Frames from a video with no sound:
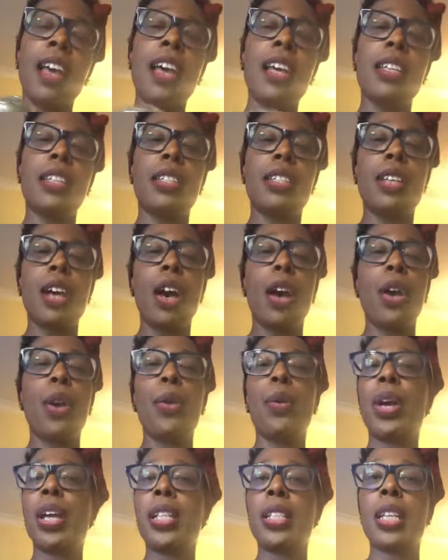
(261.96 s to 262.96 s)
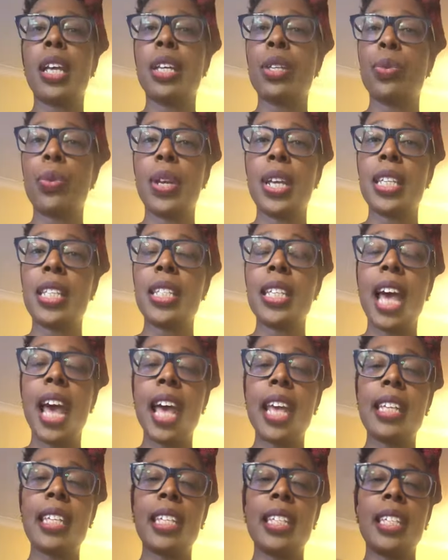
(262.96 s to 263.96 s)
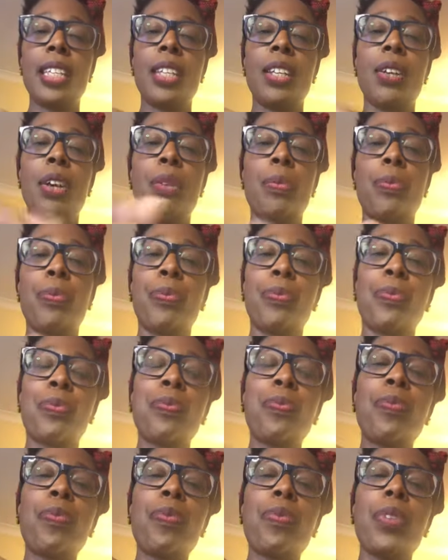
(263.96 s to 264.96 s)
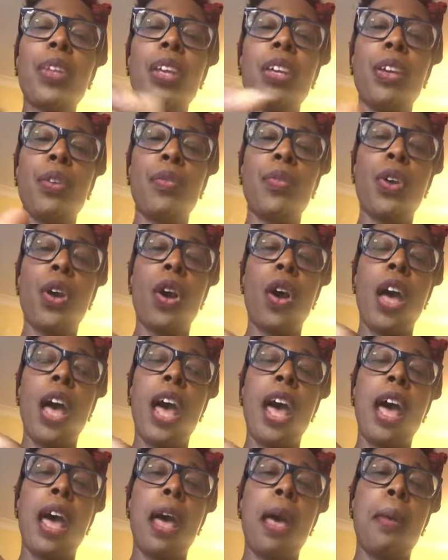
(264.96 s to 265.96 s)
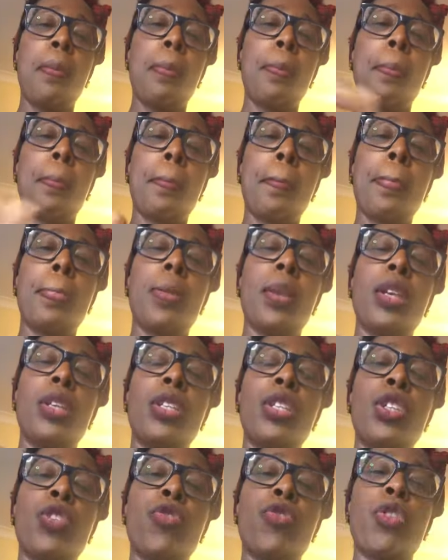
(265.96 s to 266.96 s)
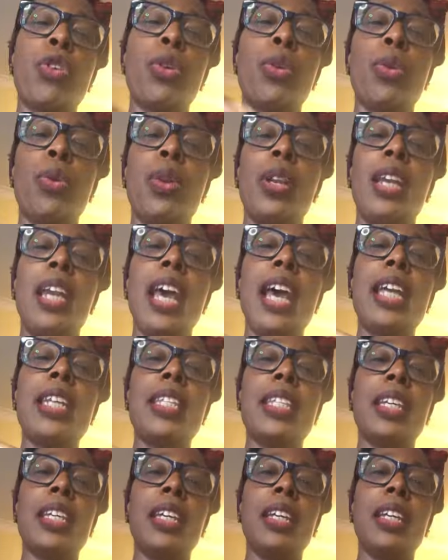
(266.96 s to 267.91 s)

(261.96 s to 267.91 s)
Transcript: So it does what it says. You've got a screw lid,